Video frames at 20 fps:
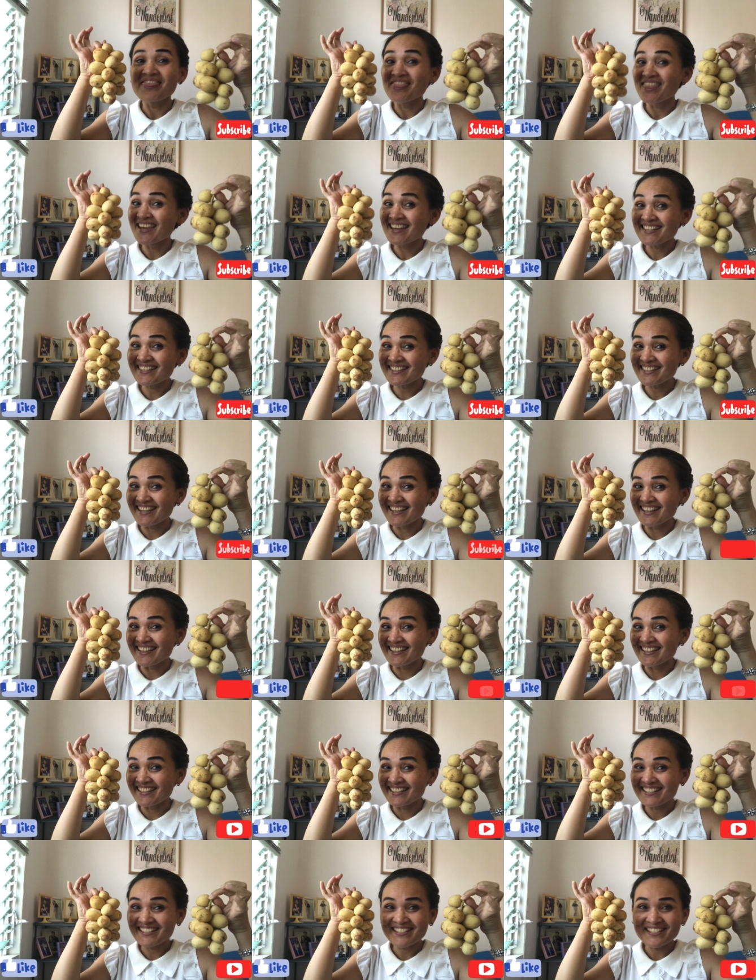This
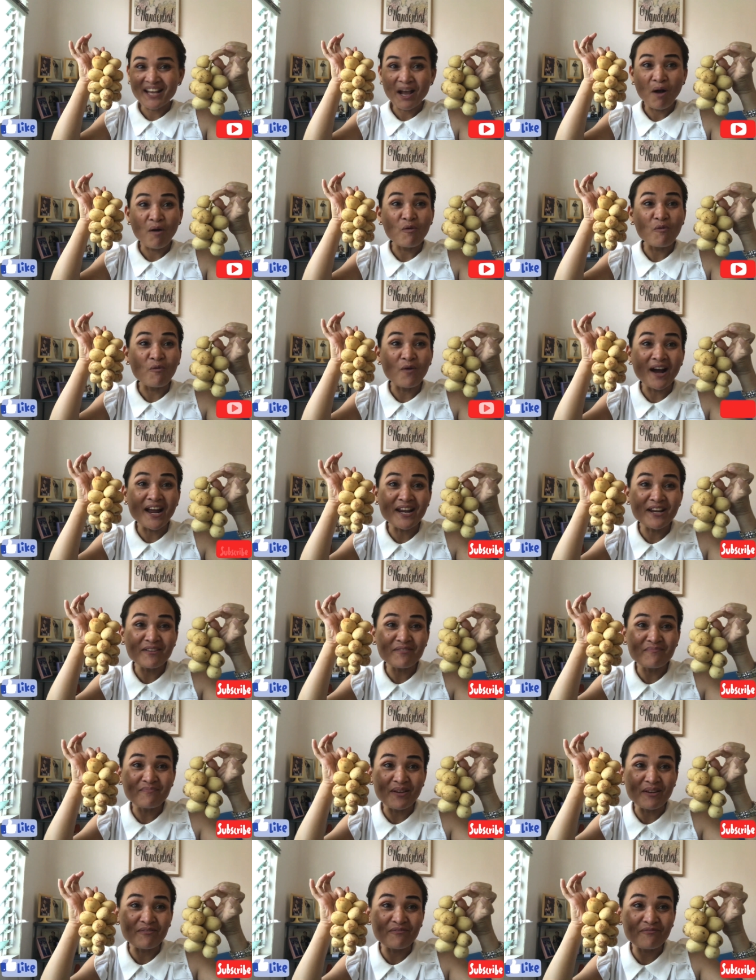is one
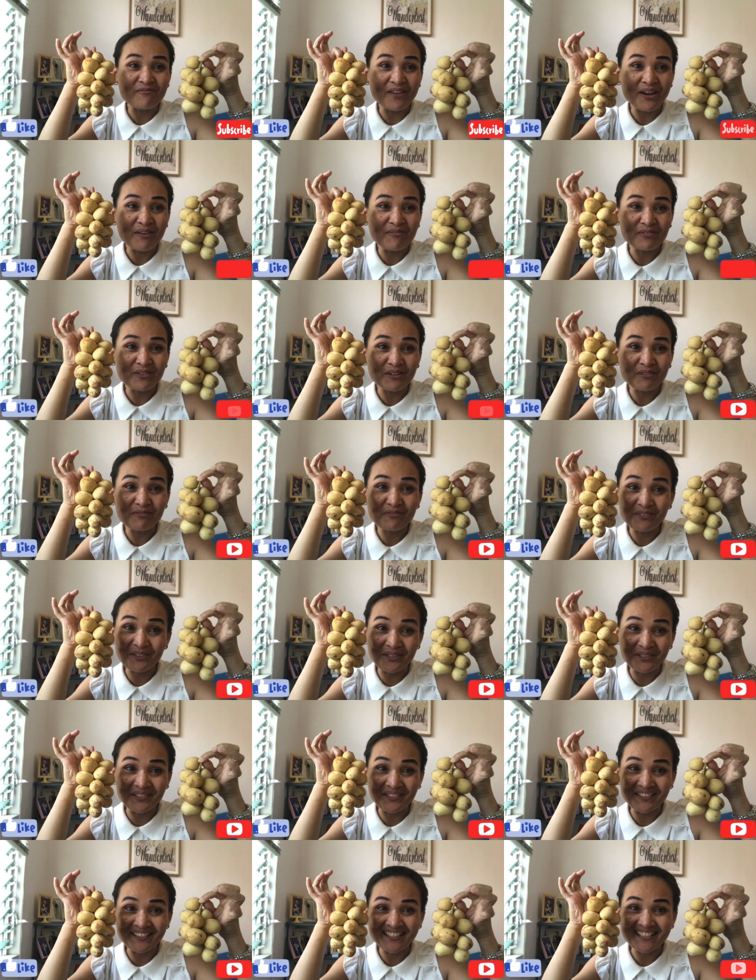of my favorite
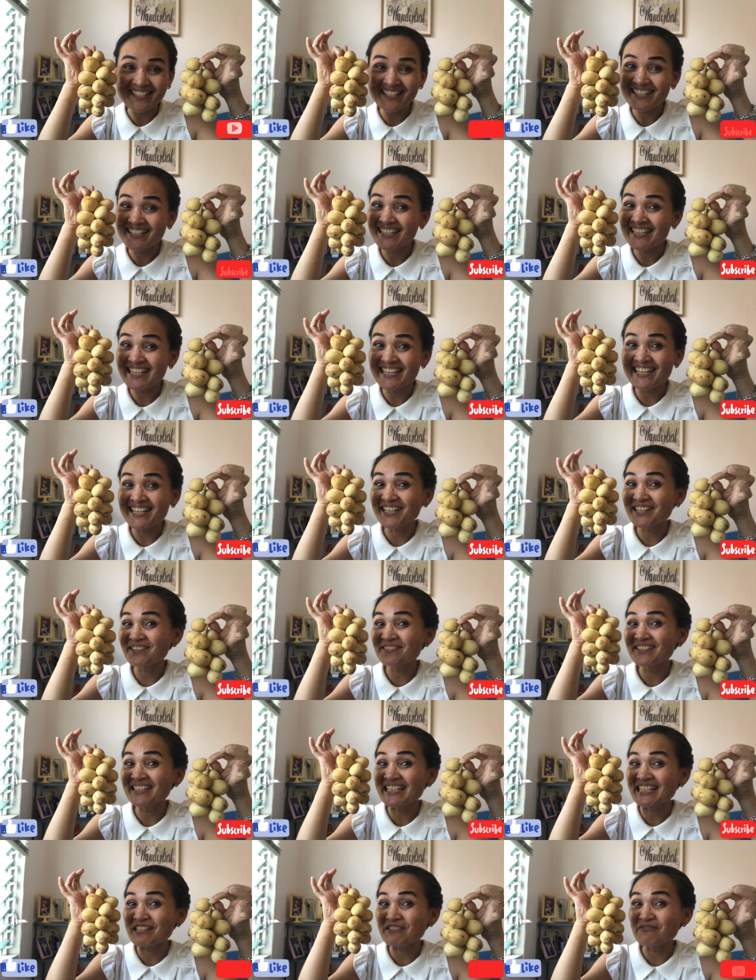fruit here
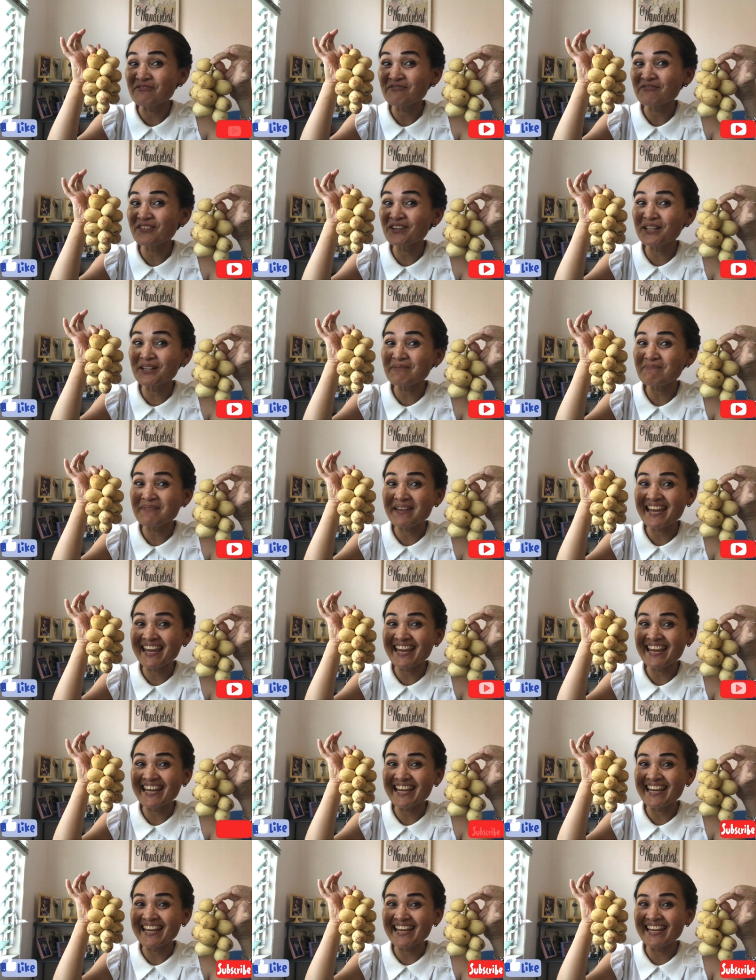in the
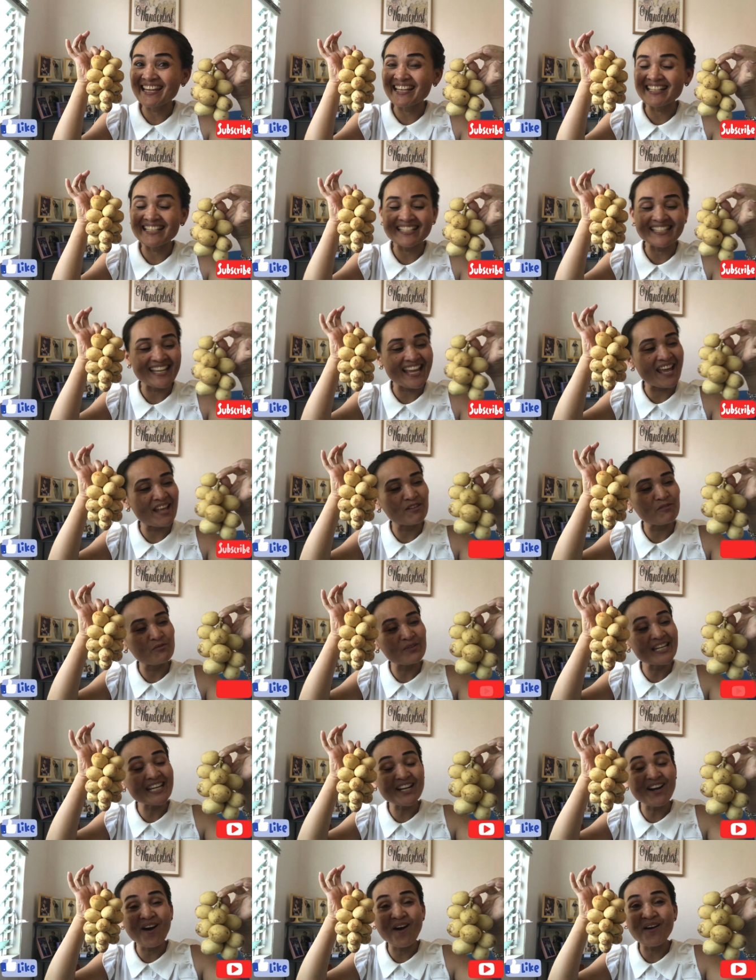Philippines, and
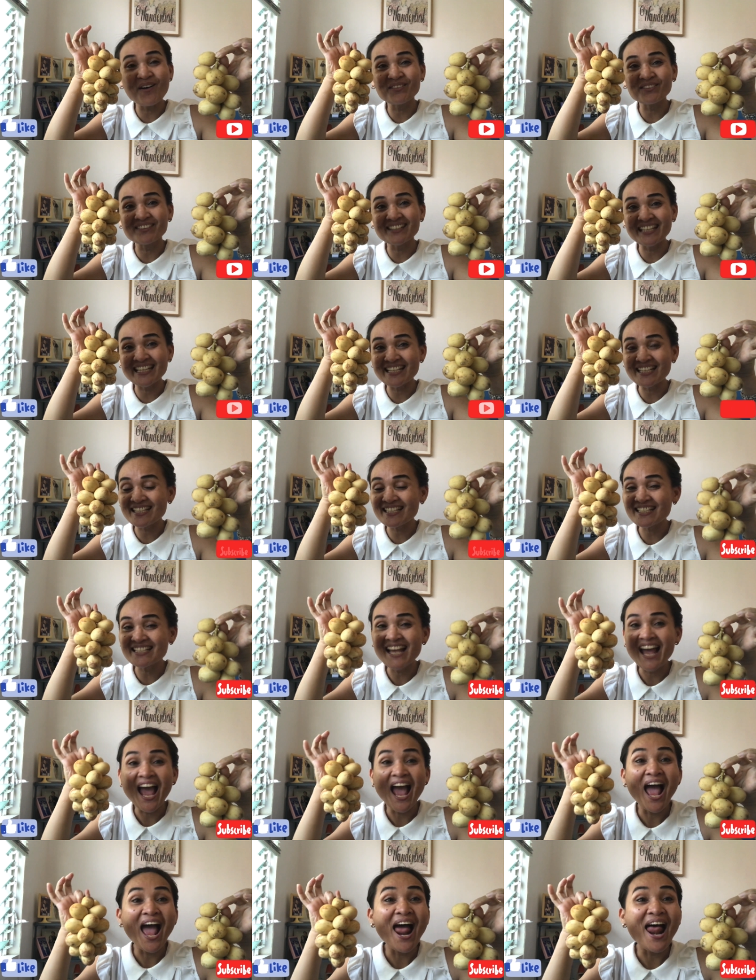we call this
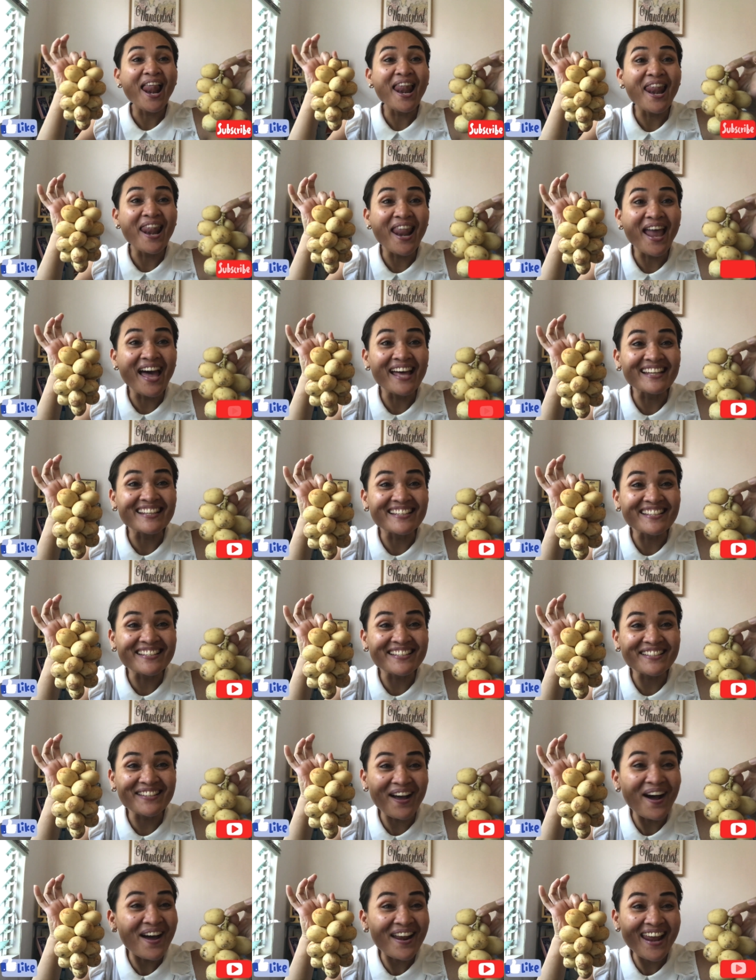
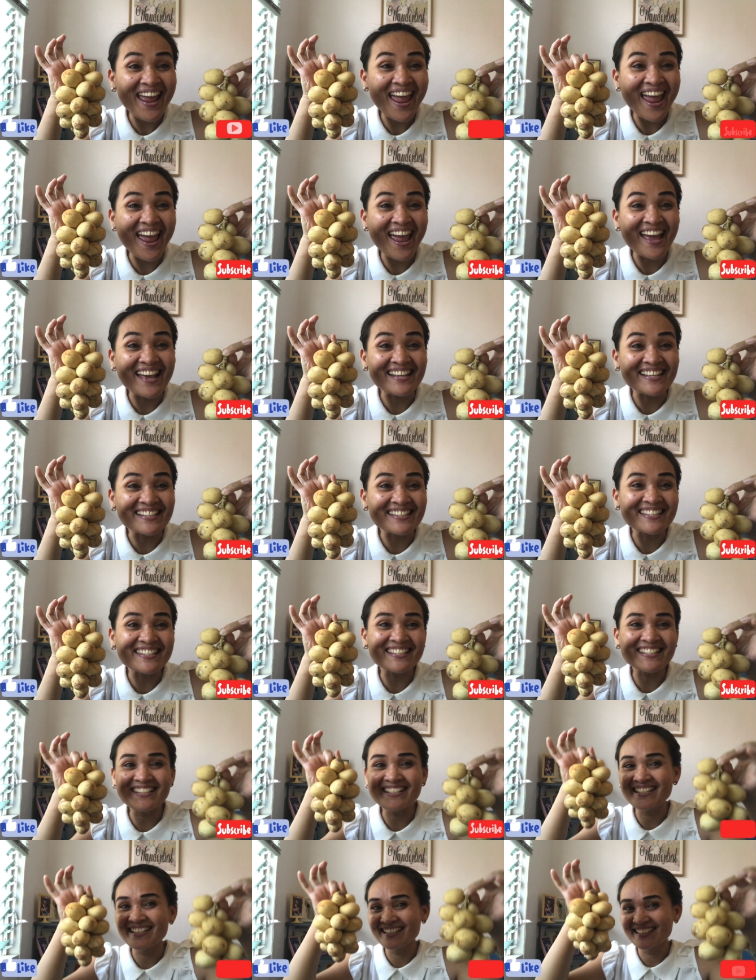lanzones.